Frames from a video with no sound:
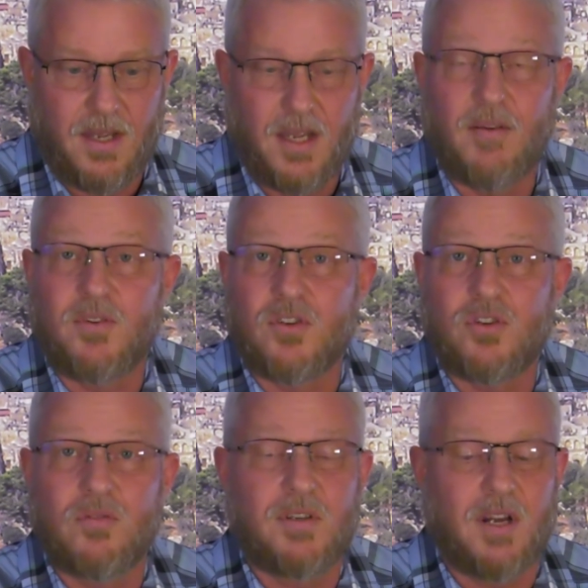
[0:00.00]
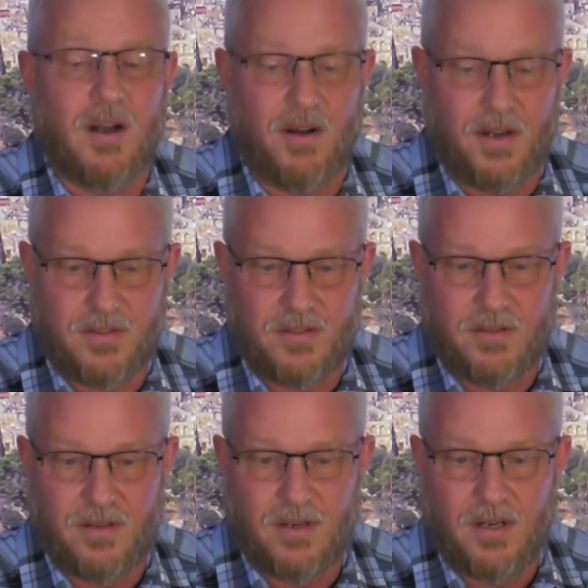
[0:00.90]
If Yeshua tarries,
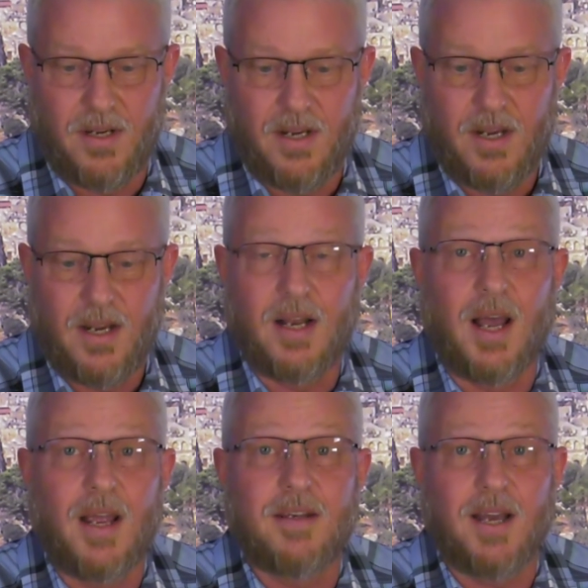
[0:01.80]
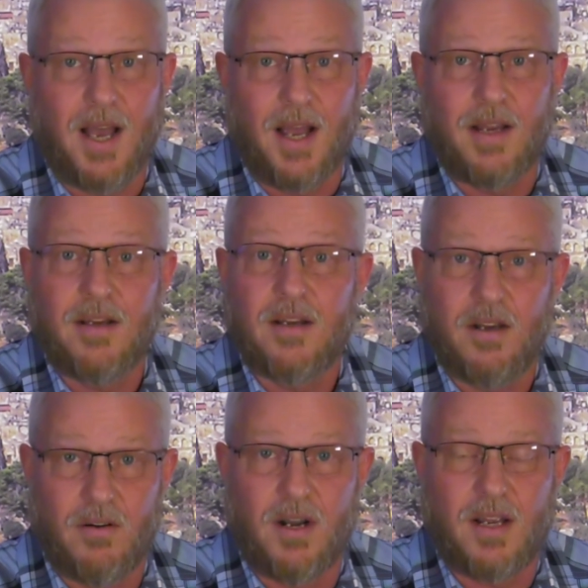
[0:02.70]
and I die
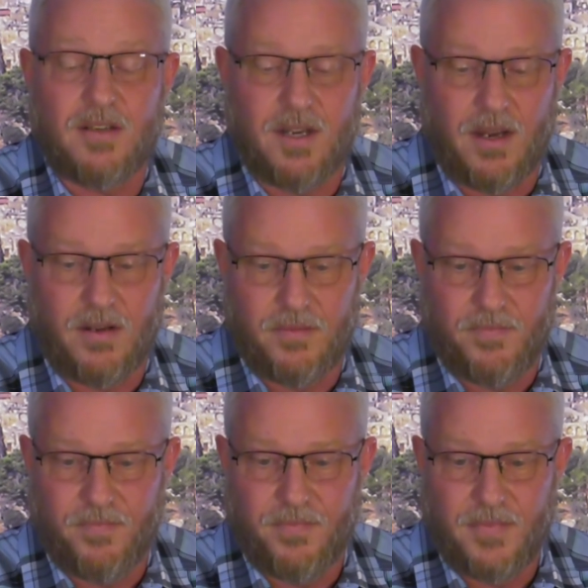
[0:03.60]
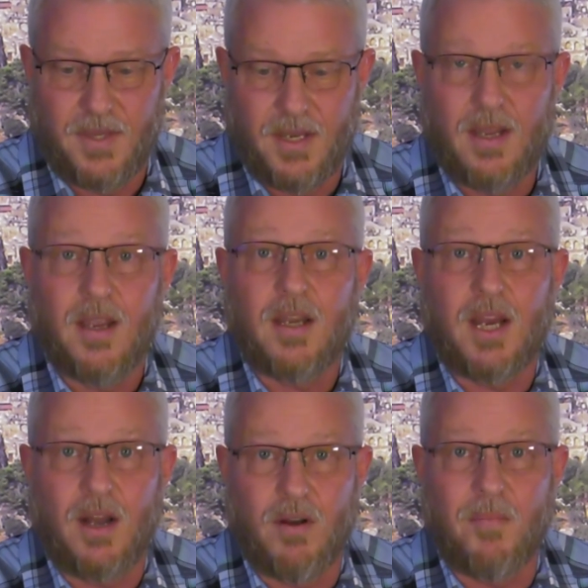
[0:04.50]
here in exile,
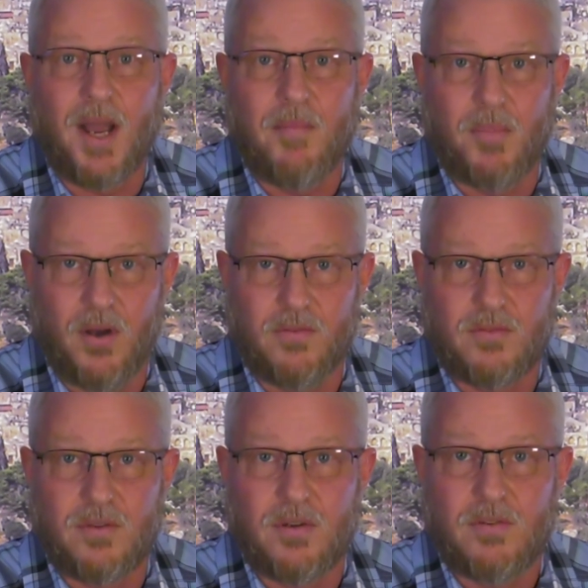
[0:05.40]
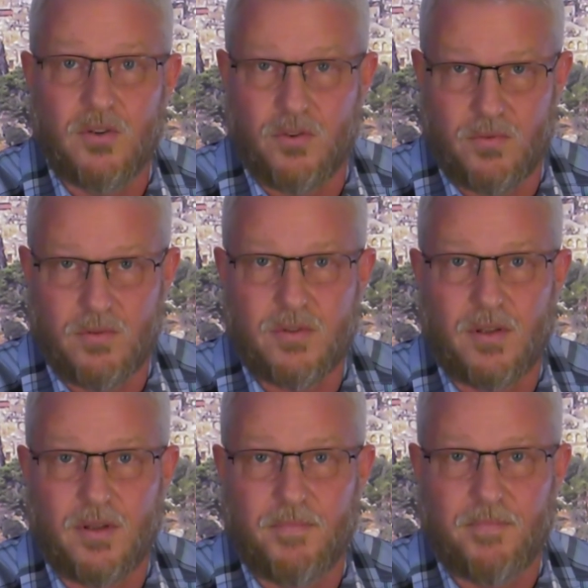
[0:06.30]
carry my bones to
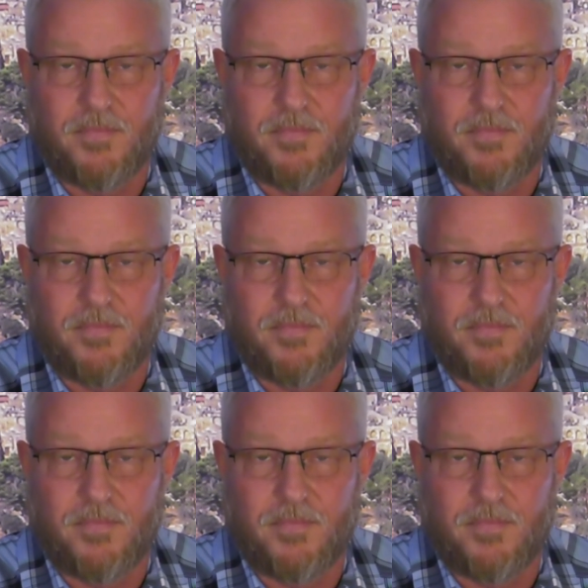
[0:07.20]
Jerusalem.